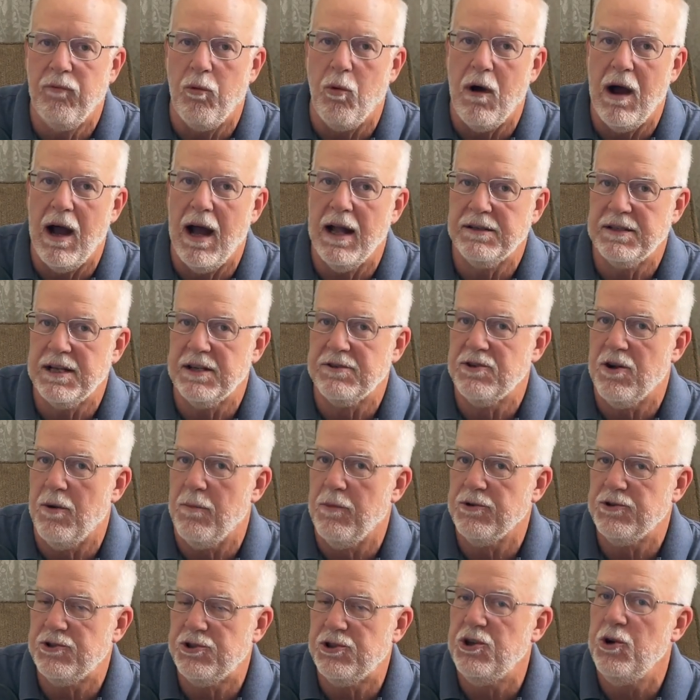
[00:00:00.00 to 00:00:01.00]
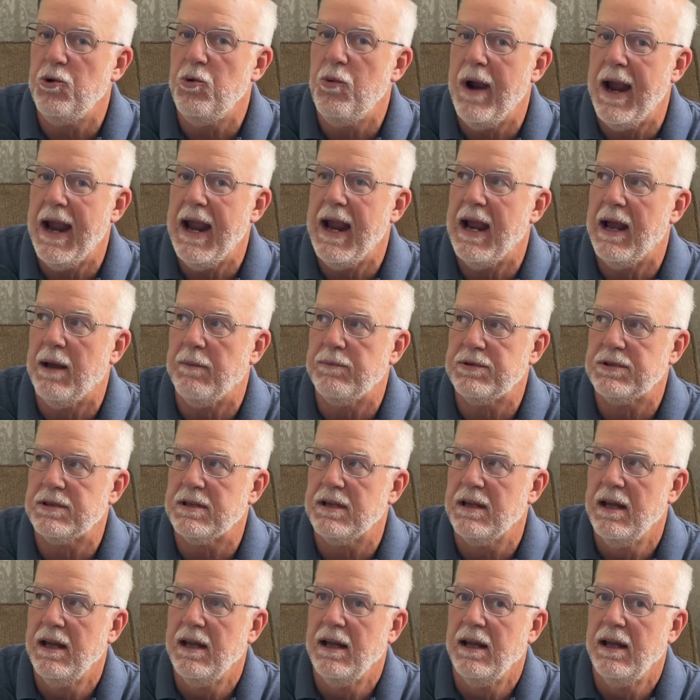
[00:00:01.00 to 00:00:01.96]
watts, that's almost 2 amps